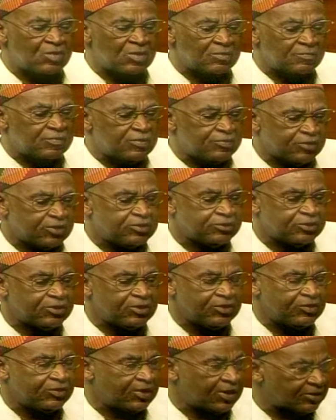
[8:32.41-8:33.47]
of the things in the
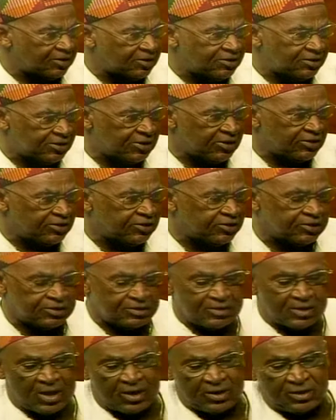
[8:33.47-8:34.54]
United States
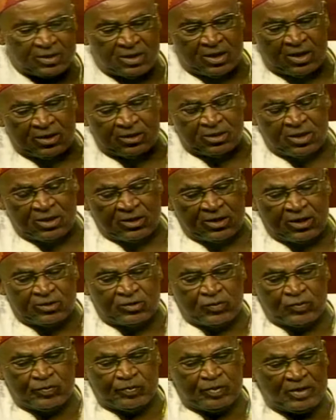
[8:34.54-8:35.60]
that
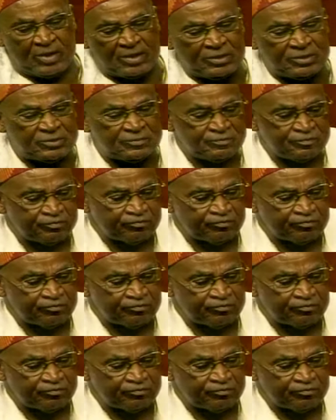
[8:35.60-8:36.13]
took place,